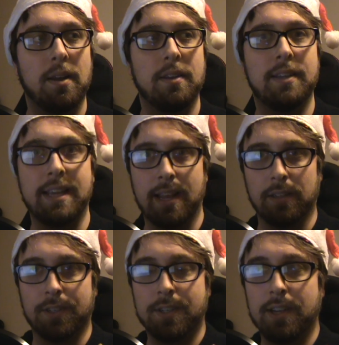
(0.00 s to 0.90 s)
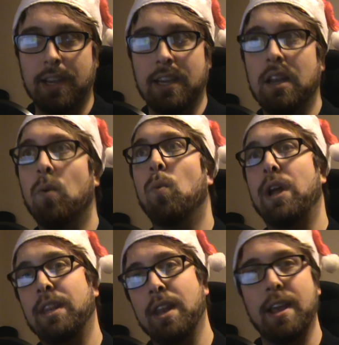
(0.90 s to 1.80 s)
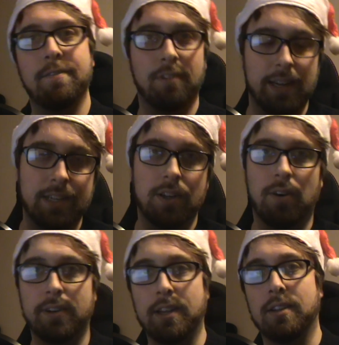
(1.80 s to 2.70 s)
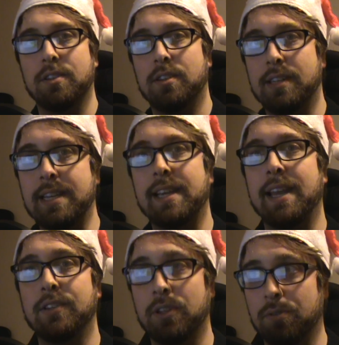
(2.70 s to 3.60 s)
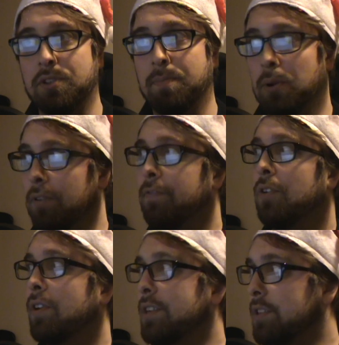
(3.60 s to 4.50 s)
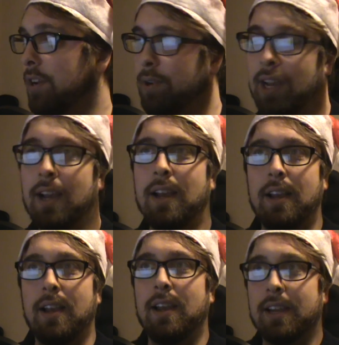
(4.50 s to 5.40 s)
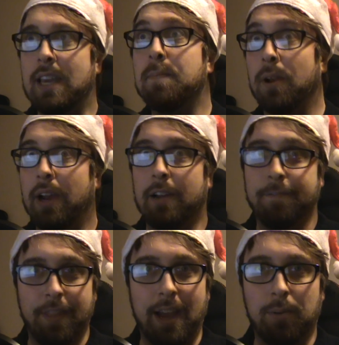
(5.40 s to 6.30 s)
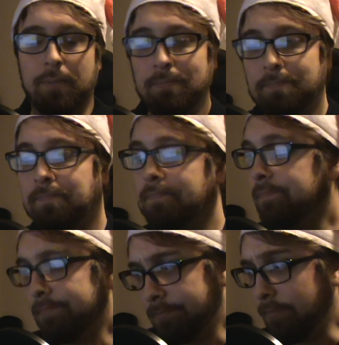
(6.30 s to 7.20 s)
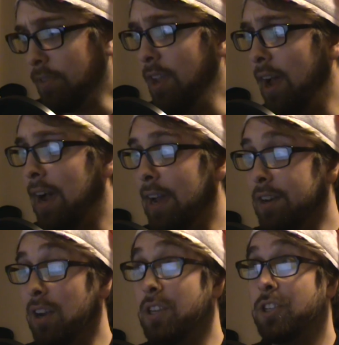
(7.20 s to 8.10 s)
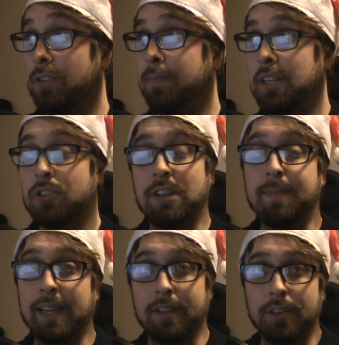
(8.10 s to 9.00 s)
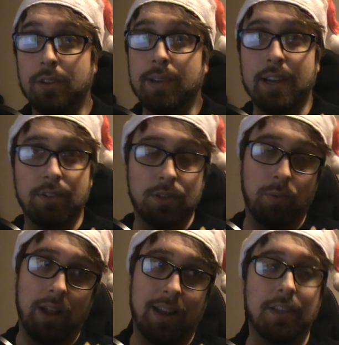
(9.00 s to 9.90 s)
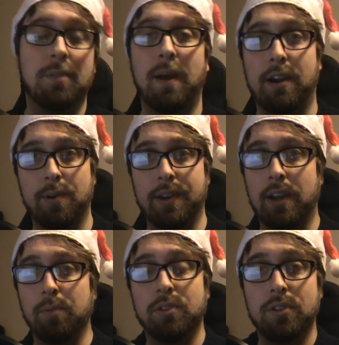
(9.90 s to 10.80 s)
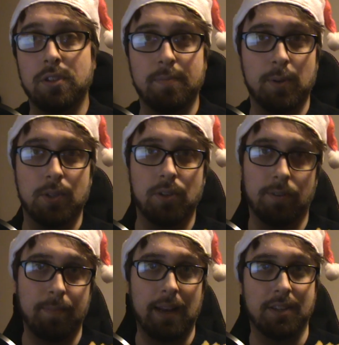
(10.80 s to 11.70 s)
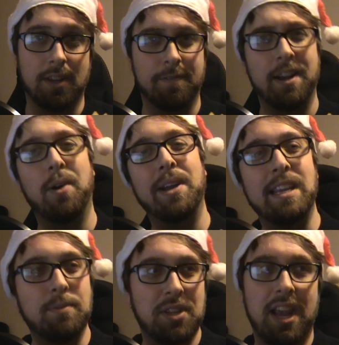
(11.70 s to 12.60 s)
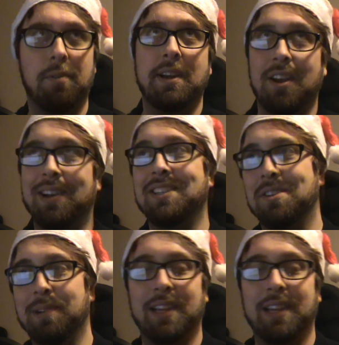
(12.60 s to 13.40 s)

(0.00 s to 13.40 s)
DLC when they've released Oculus DK2 support for it. So keep an eye out for that one. And I should be streaming in the new year as well. And Sparrow and I will do some more Storpmeller stuff. I know I keep saying we're going to,